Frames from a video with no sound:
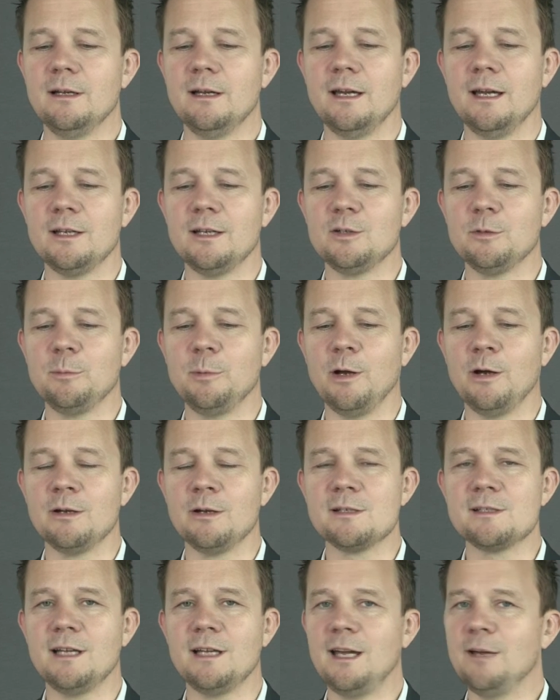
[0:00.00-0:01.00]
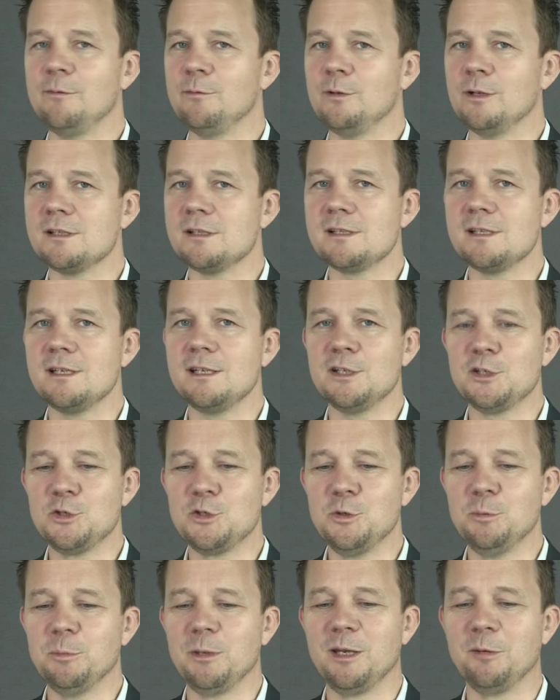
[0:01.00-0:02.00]
And to be honest, I have not seen
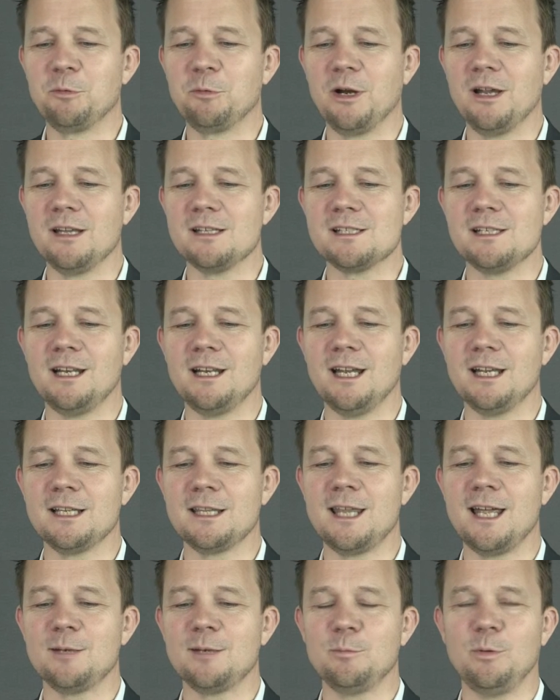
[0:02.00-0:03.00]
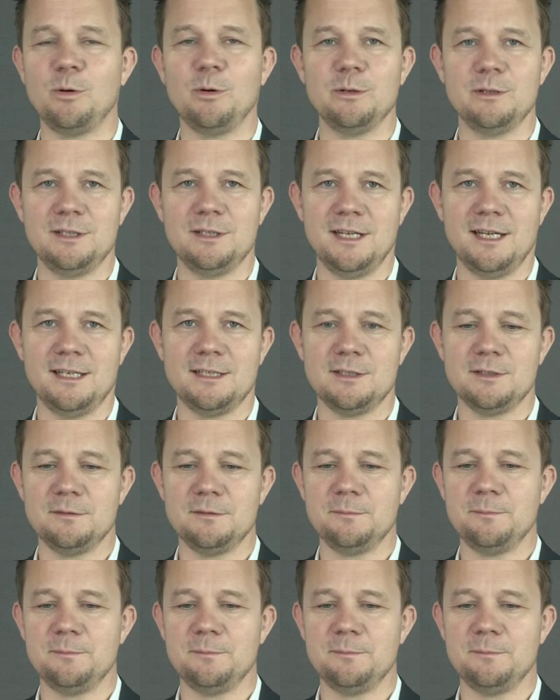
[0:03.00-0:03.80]
too many brands that are at that point yet.